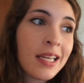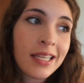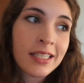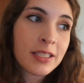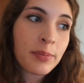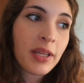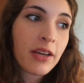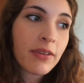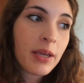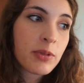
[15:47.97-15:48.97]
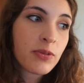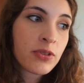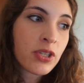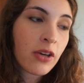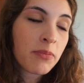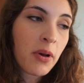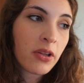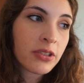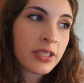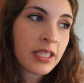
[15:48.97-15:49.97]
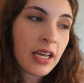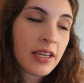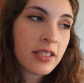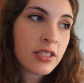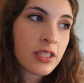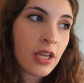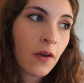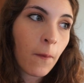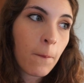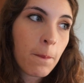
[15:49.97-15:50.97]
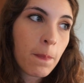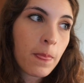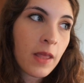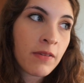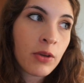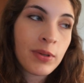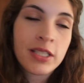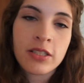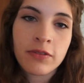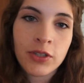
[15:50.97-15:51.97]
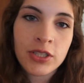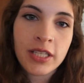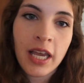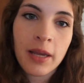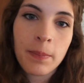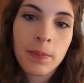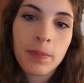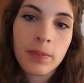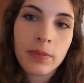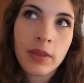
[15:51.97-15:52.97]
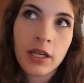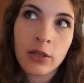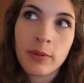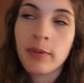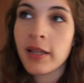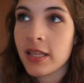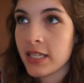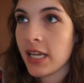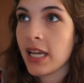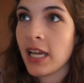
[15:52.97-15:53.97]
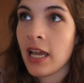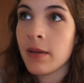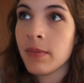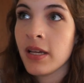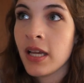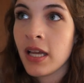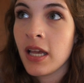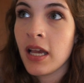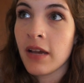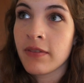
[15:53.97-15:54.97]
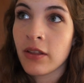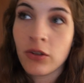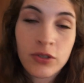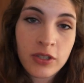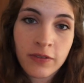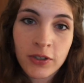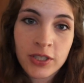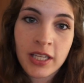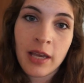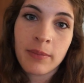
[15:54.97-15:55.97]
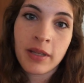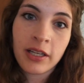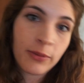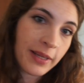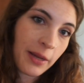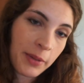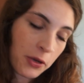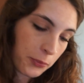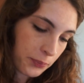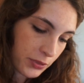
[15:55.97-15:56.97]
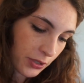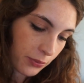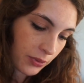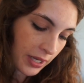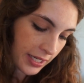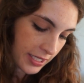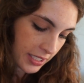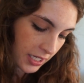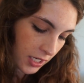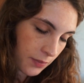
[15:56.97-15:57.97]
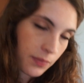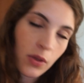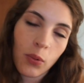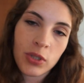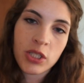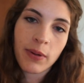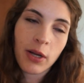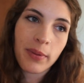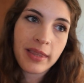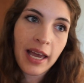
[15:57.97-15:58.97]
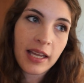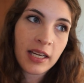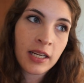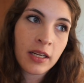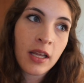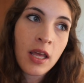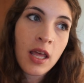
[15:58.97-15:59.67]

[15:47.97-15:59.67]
Ian's playoff games for softball are tonight, so if he wins the first game, then he'll be playing the second game. If they lose the first game, then he'll be coming home. So we'll kind of see what's going on with that. And